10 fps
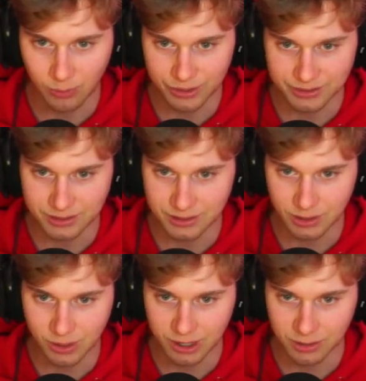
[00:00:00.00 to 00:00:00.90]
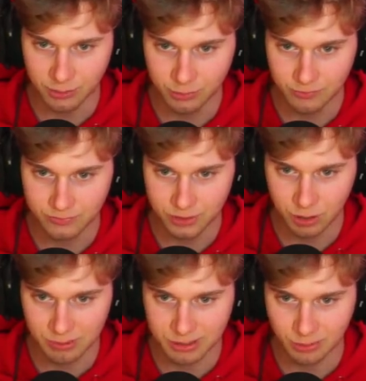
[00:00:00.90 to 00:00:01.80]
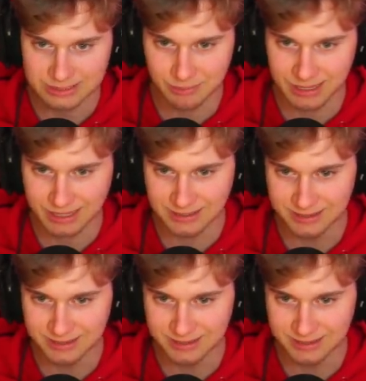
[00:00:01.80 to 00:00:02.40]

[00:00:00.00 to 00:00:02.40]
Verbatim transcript: Hey, uh, hello? Oh my god, what is happening?